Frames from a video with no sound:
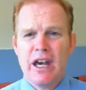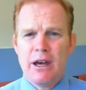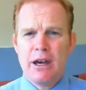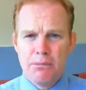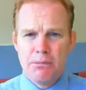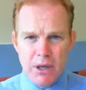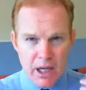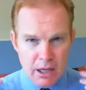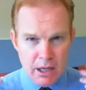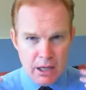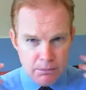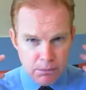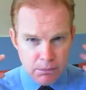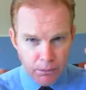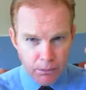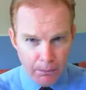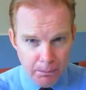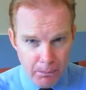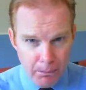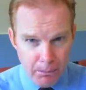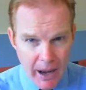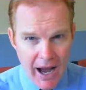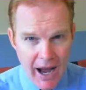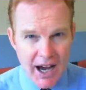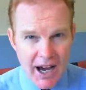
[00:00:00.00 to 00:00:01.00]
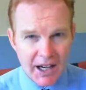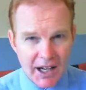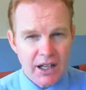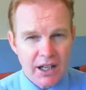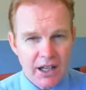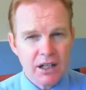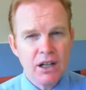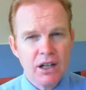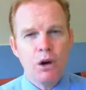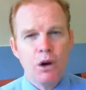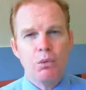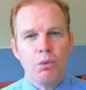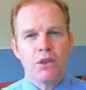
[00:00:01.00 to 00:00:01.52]
being bombarded
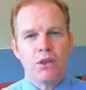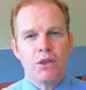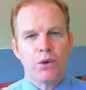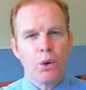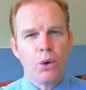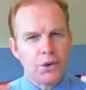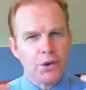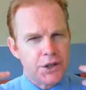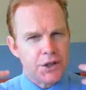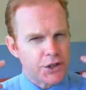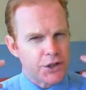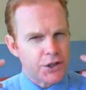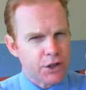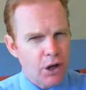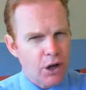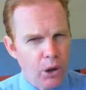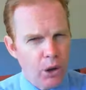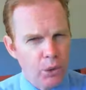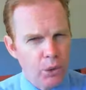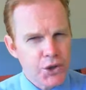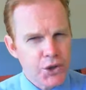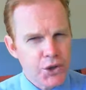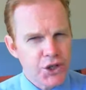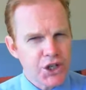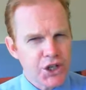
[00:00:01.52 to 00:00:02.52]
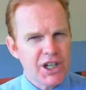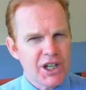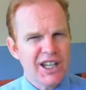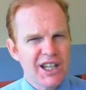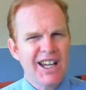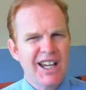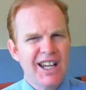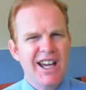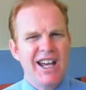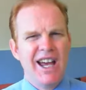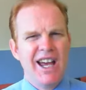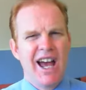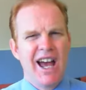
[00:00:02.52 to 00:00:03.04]
with all this culture
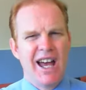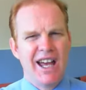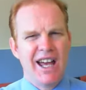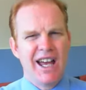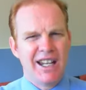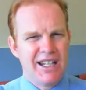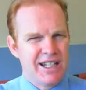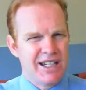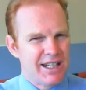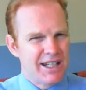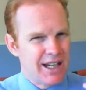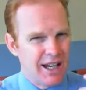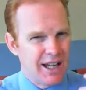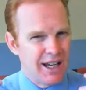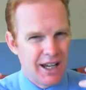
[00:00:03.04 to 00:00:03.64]
and